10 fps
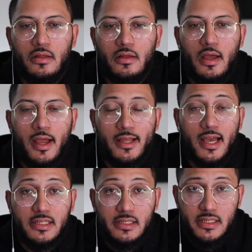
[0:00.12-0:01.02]
All right,
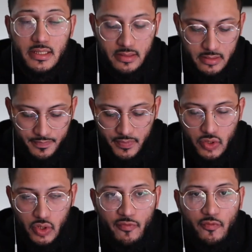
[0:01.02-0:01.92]
guys, listen.
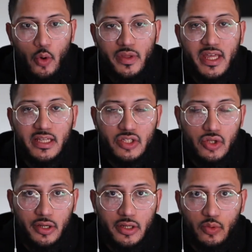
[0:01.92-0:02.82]
So before we get
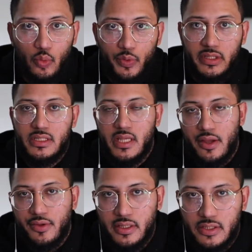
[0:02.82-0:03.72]
started with this
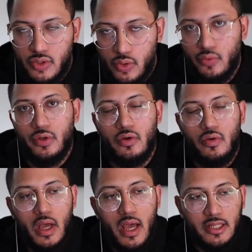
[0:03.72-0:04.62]
haircut
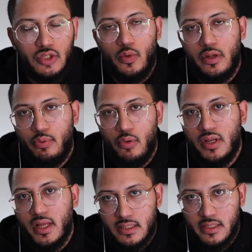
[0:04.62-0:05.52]
tutorial, I just want to point
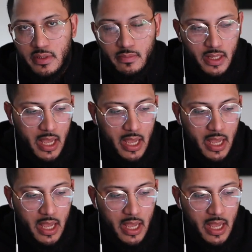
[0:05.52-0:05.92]
out something, man.